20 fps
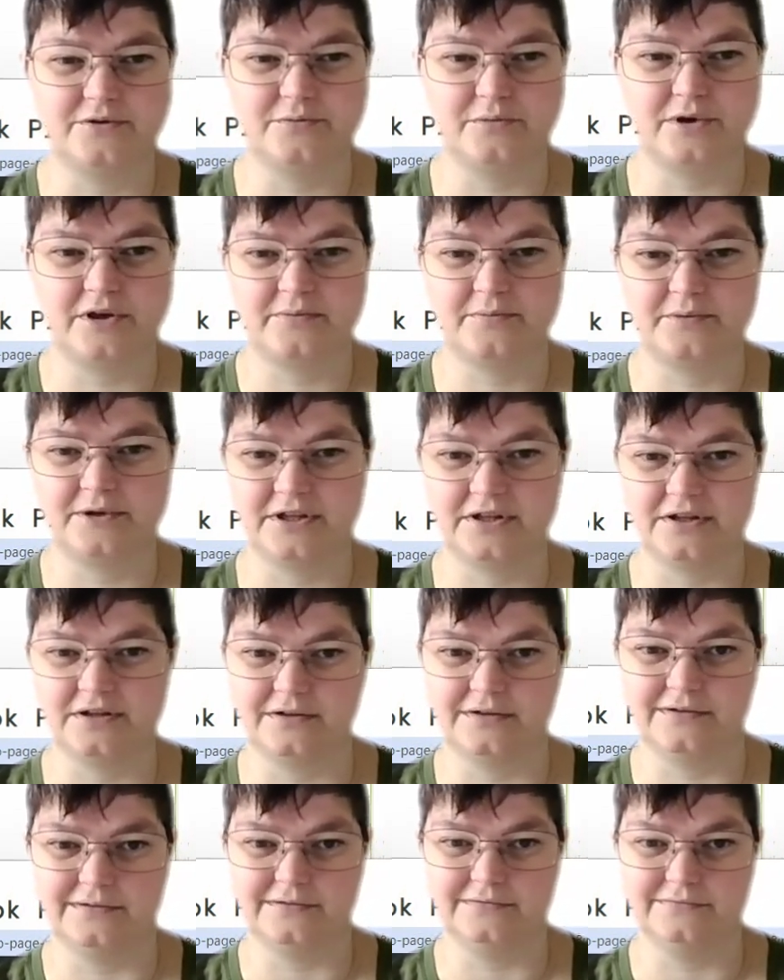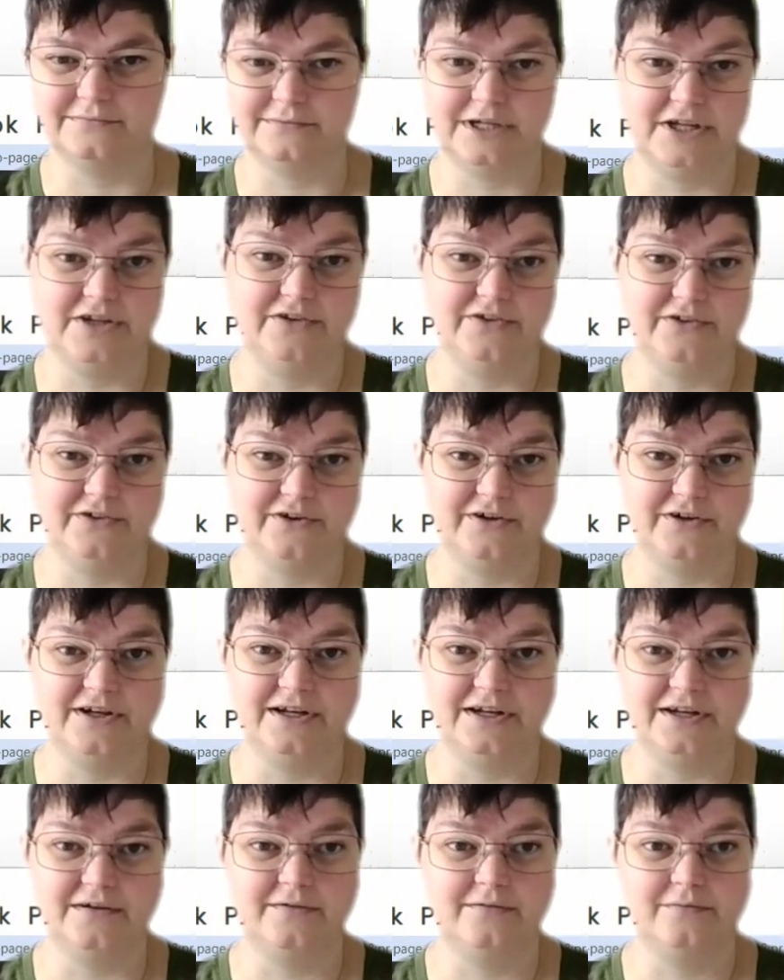which makes me a little
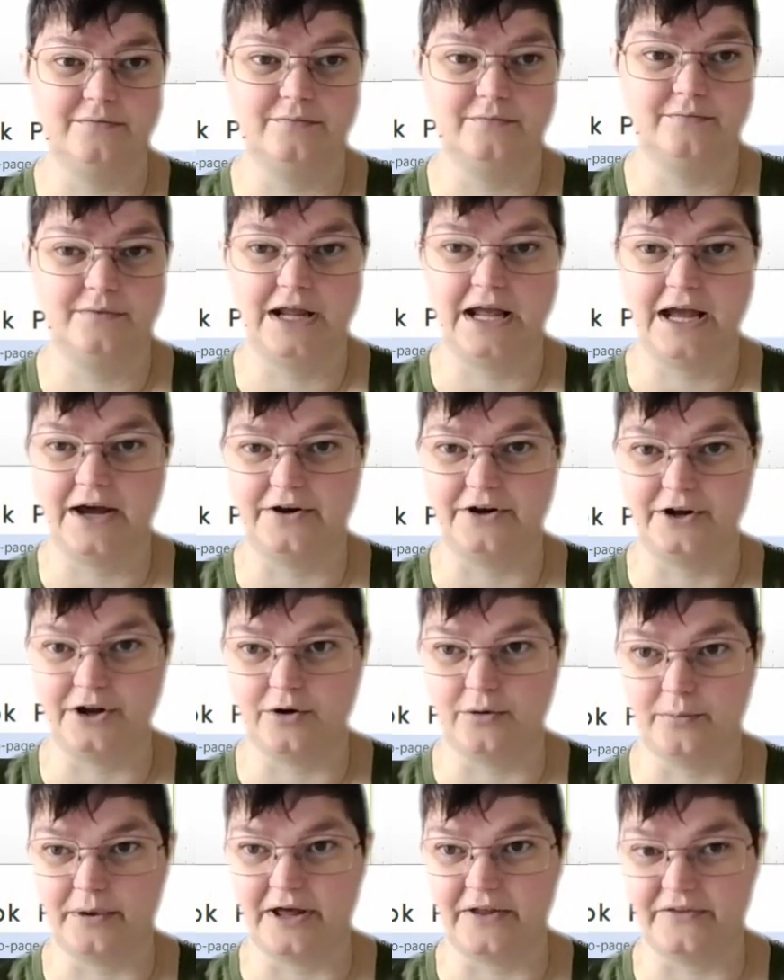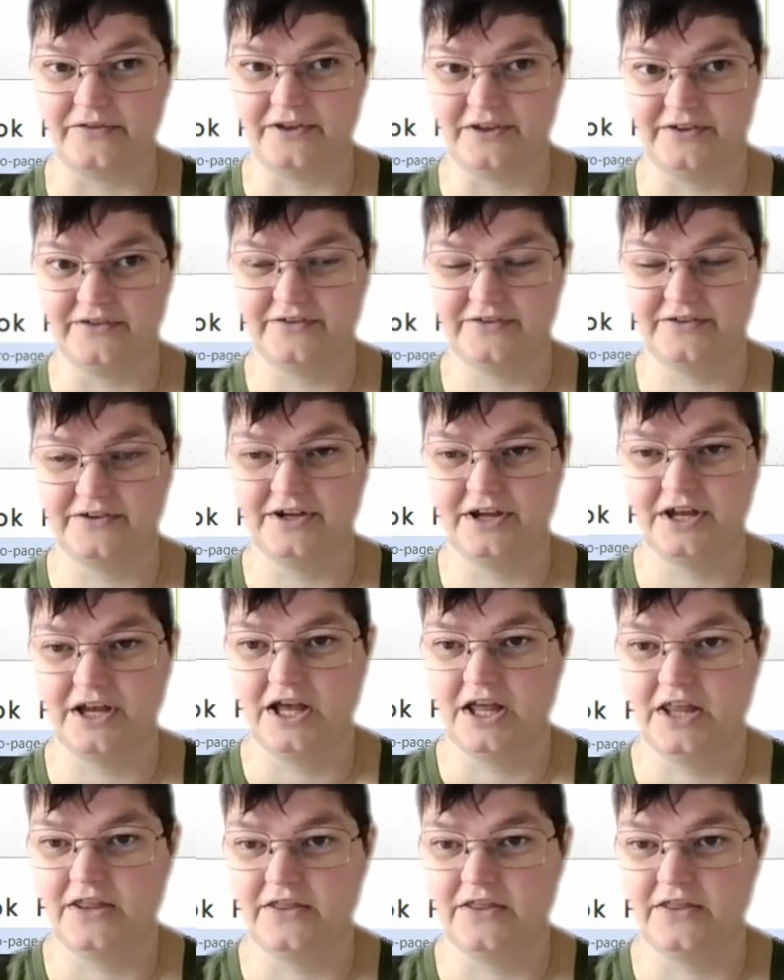uncertain how to go about this.